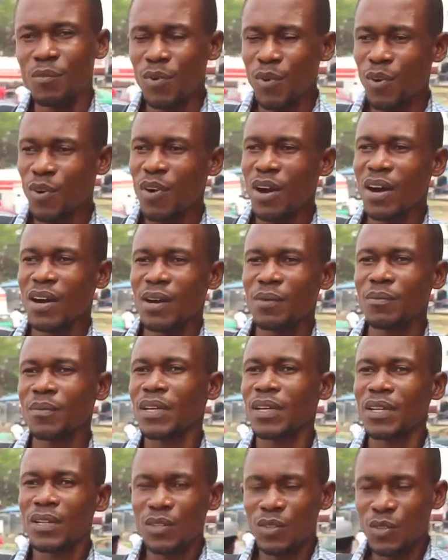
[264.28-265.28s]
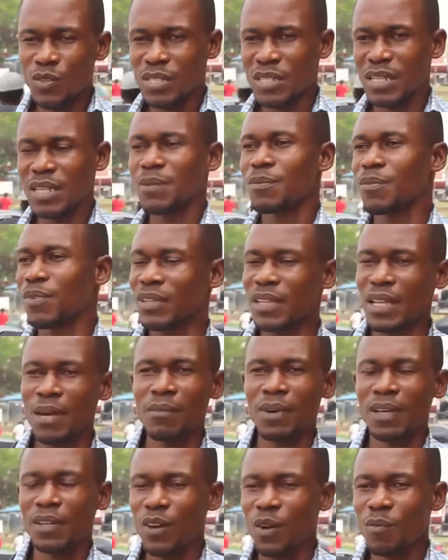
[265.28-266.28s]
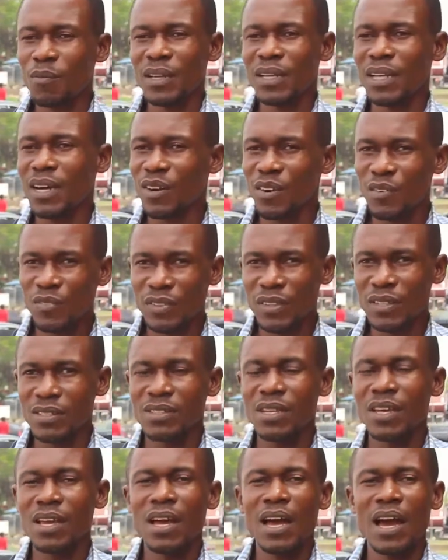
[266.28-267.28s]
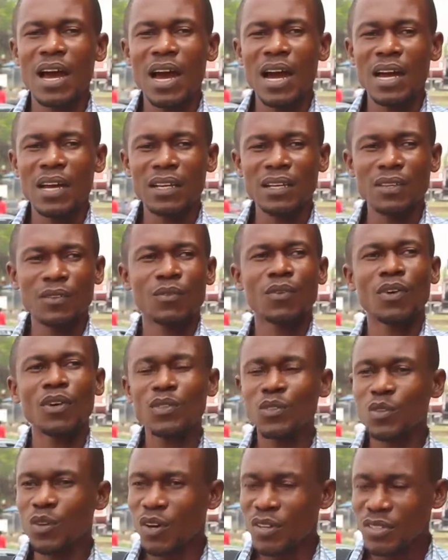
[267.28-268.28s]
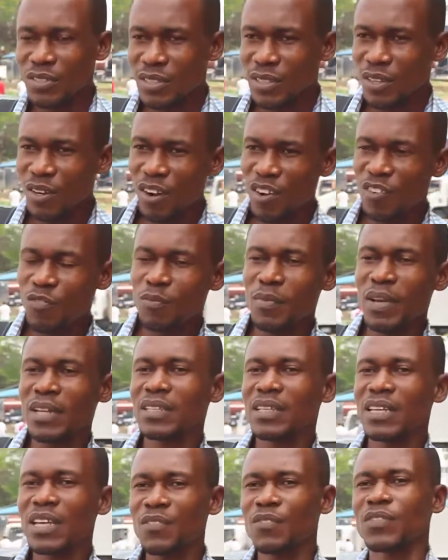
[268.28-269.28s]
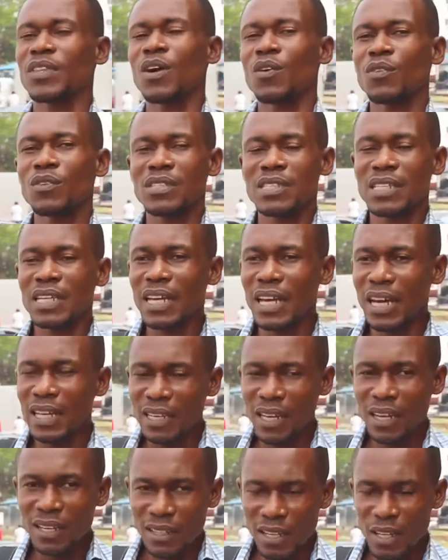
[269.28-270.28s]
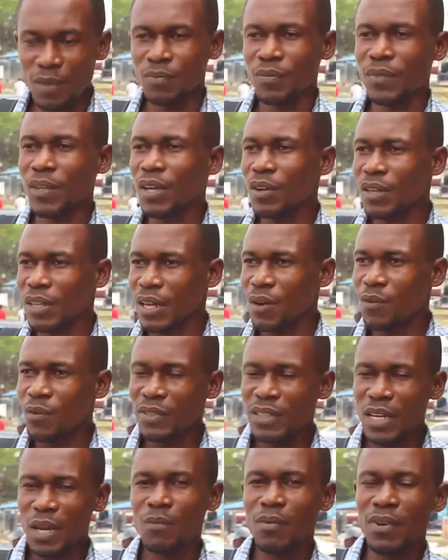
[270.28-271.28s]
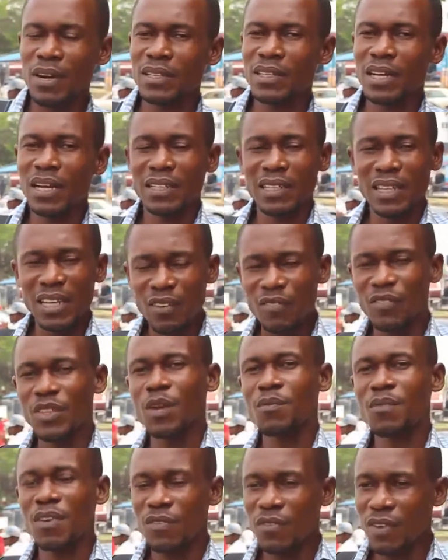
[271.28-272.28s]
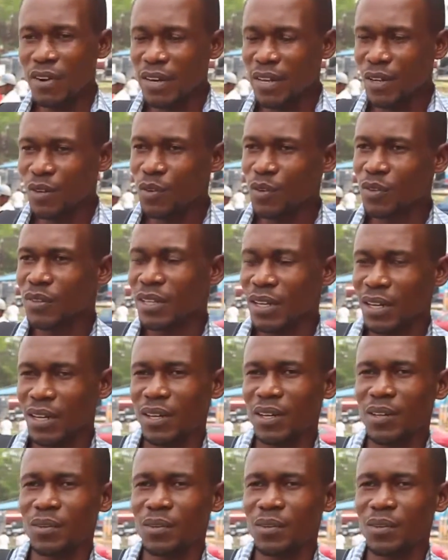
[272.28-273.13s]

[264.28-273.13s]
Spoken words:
Boko Haram do sleep with them and all manner of things. I want to urge the government, if they will still gather them with their parents and give them a very good